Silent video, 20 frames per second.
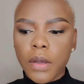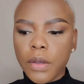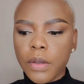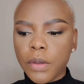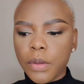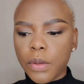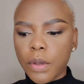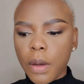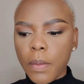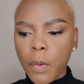
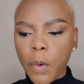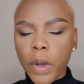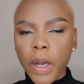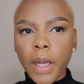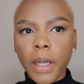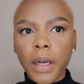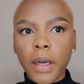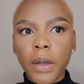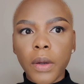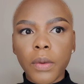So I'm
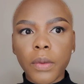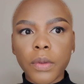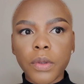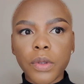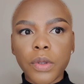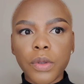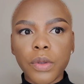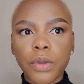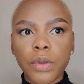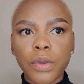quickly going
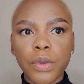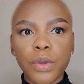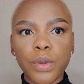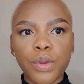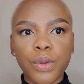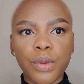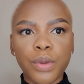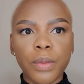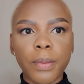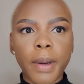to
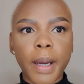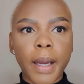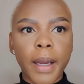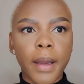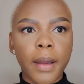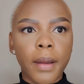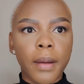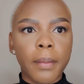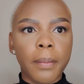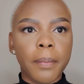do
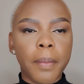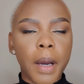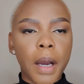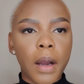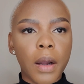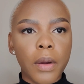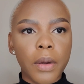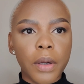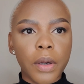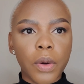my
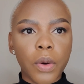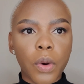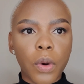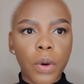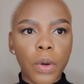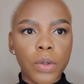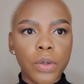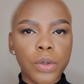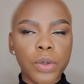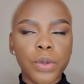powder
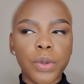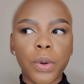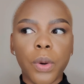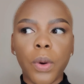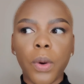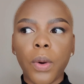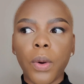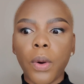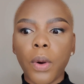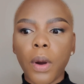
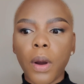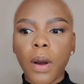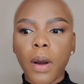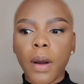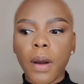contour,